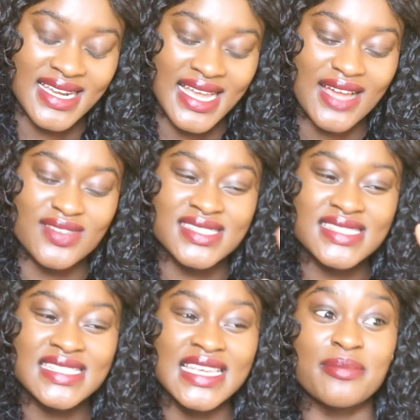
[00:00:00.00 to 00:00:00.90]
Like, I could
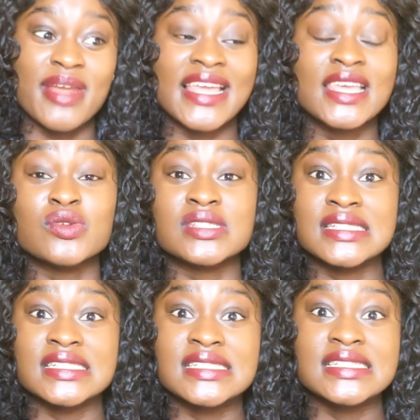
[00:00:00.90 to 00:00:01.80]
see him, like he was
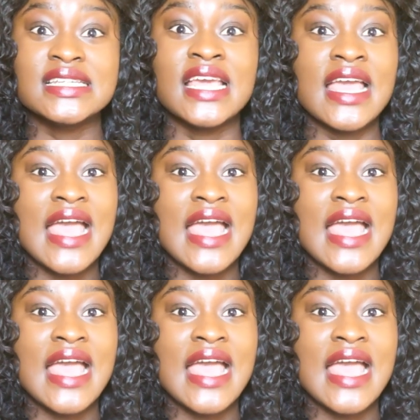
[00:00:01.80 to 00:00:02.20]
literally